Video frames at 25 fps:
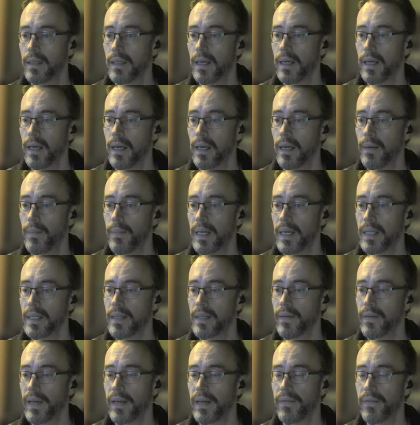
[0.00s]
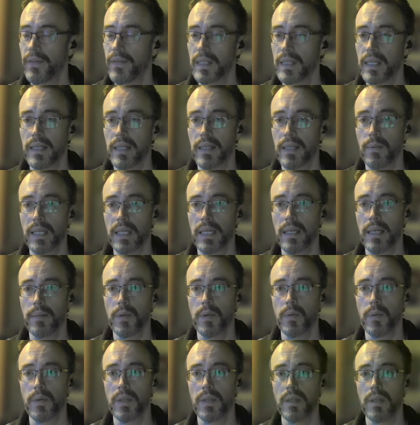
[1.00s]
And if there's anything we can help you
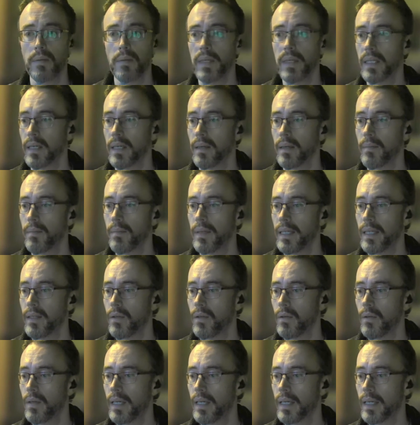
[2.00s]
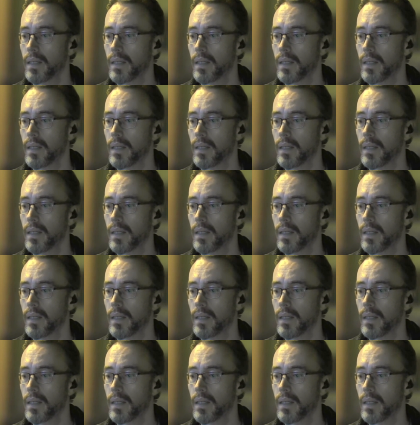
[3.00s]
with in the meantime, please do let us